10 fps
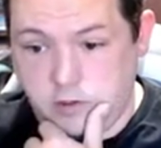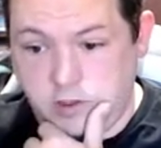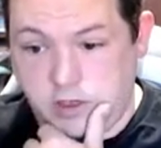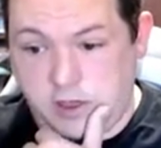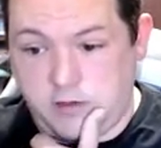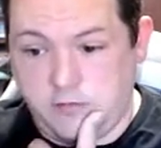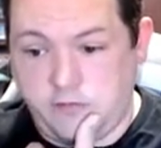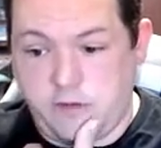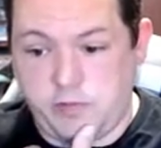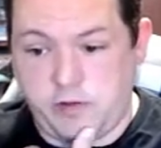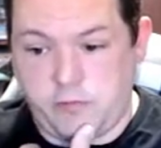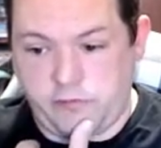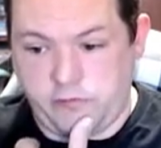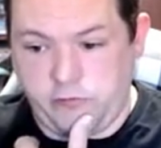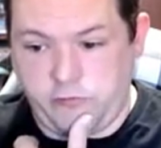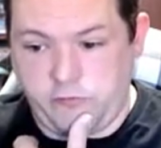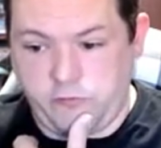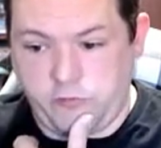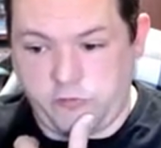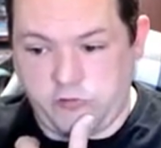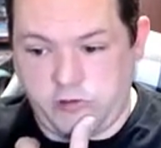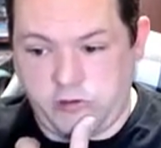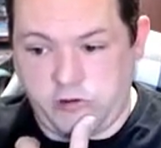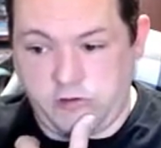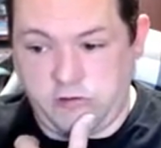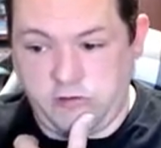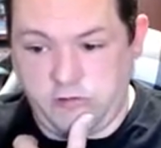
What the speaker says: Yeah, template resolution functionality,